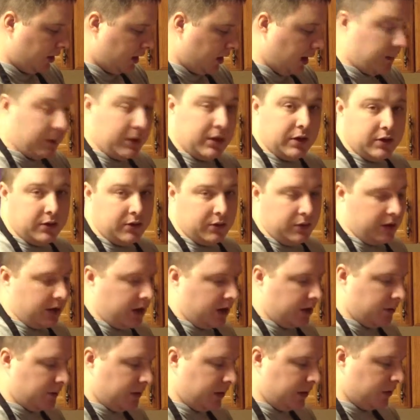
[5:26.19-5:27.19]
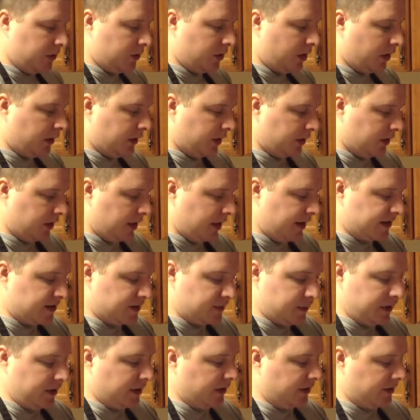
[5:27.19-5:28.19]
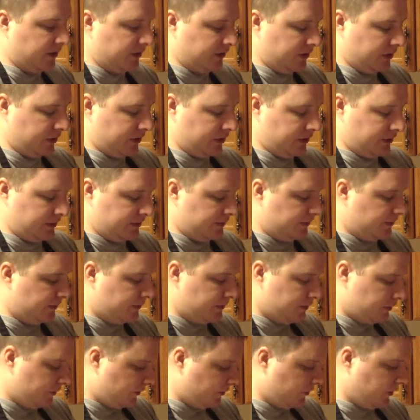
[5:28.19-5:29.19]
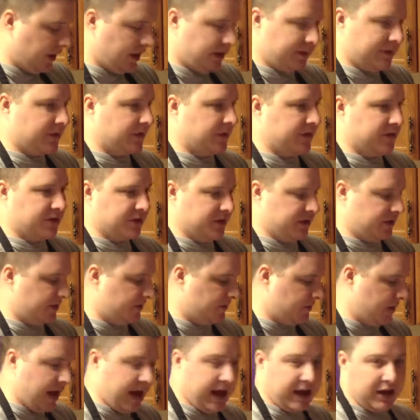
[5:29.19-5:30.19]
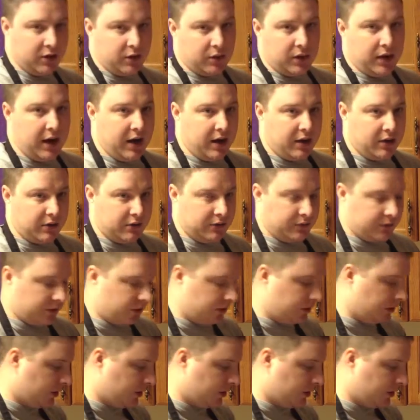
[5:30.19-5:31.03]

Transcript: I'm going to do the jalapeno garlic last because the flavors just hang around for a